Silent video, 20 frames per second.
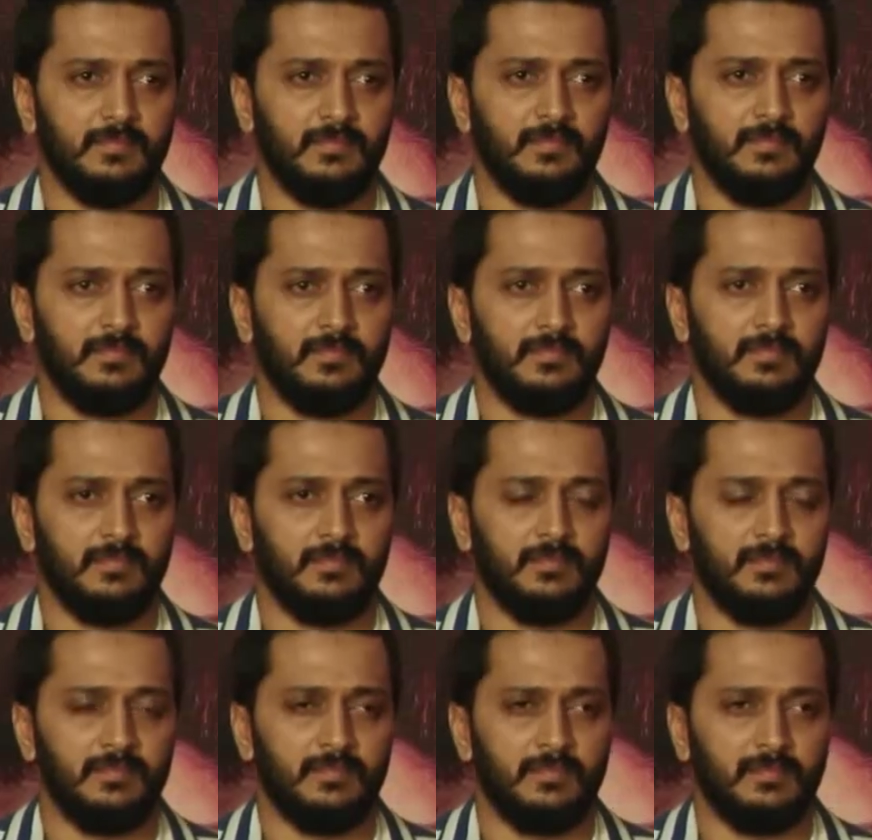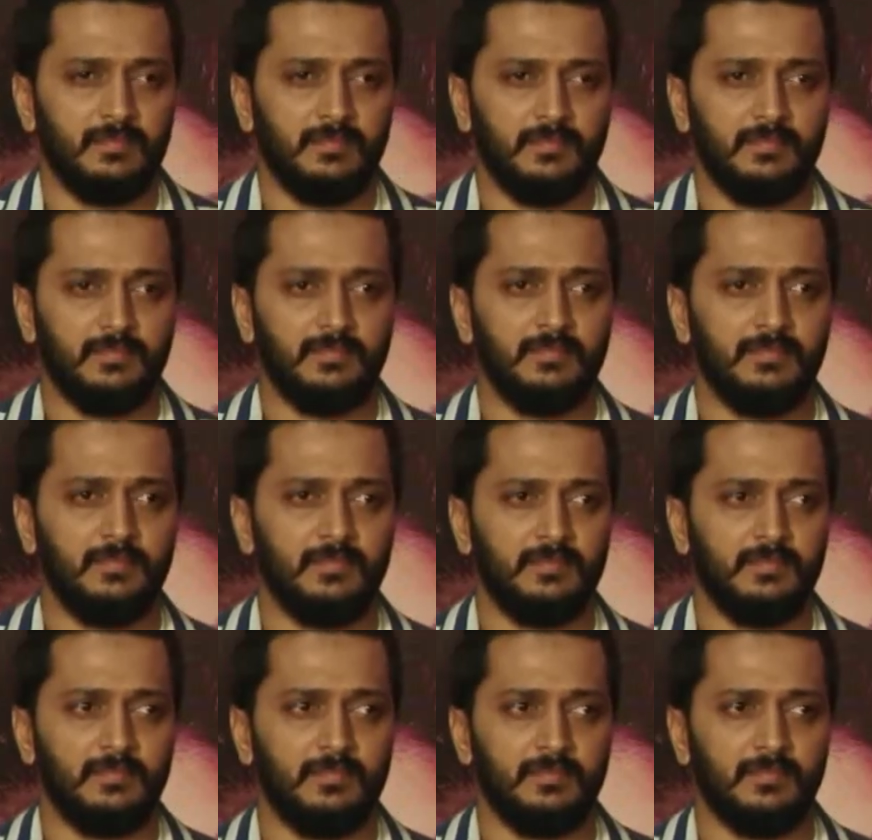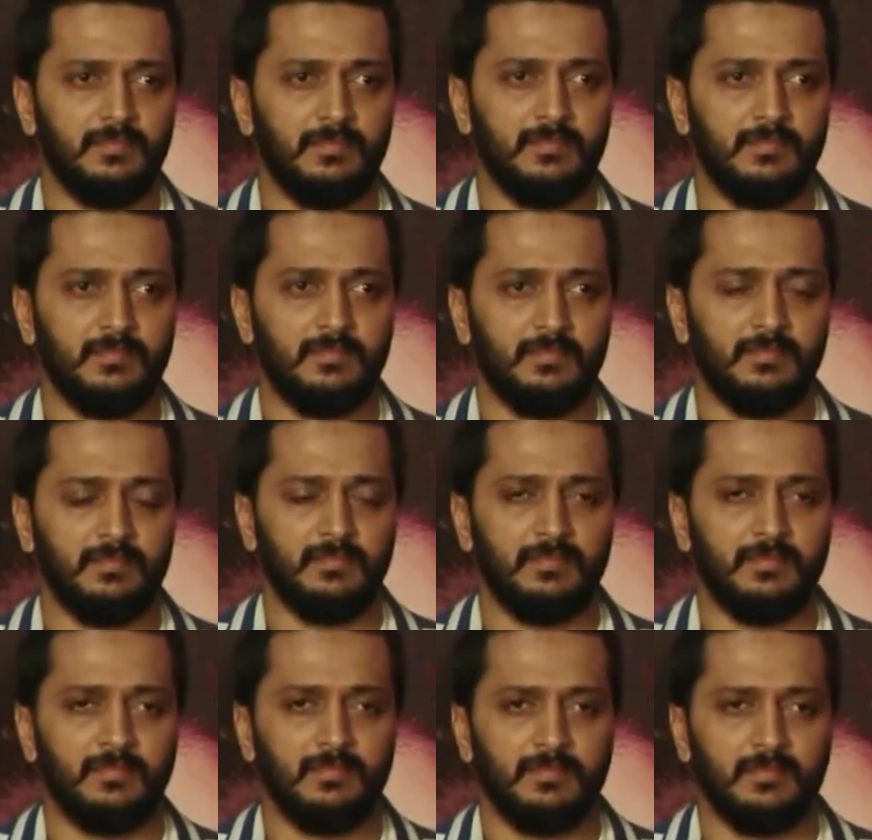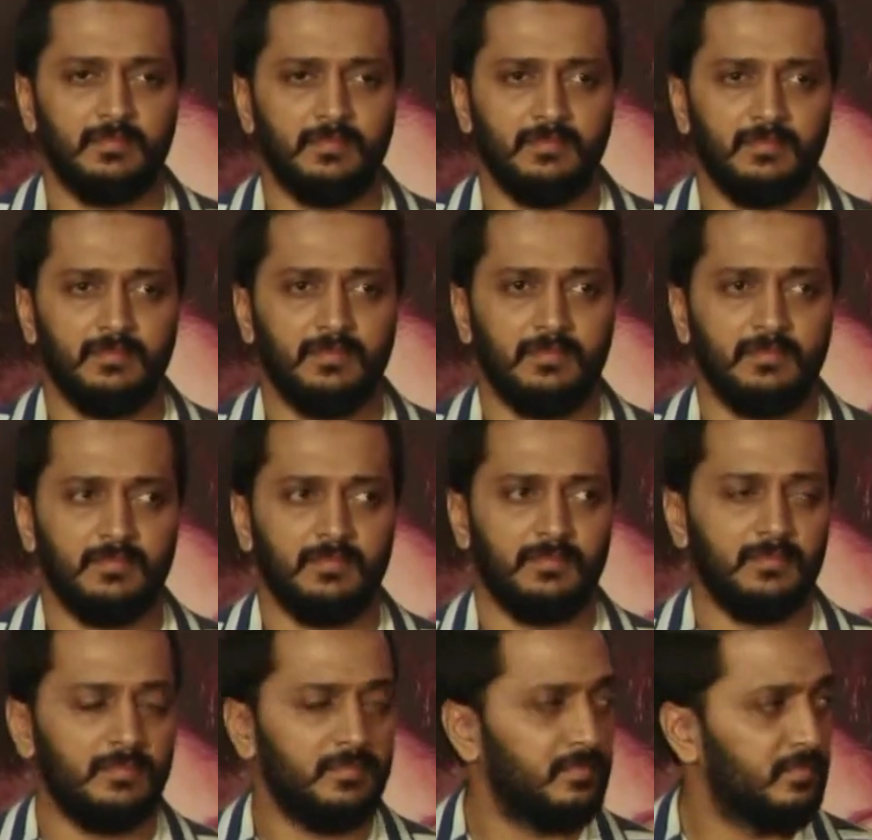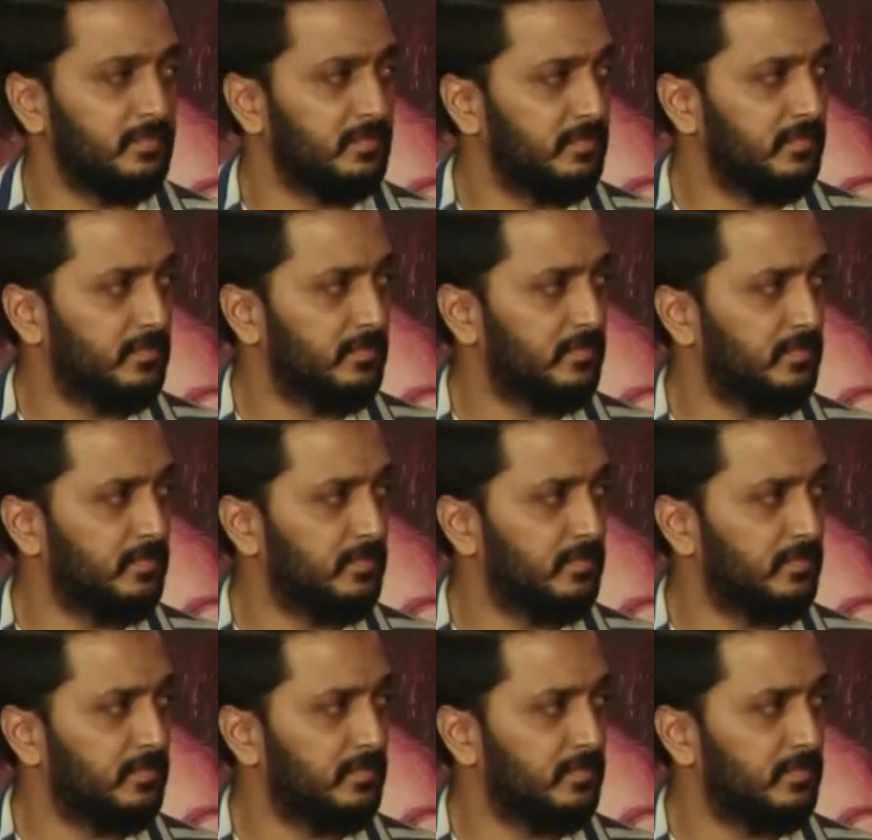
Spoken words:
[no speech]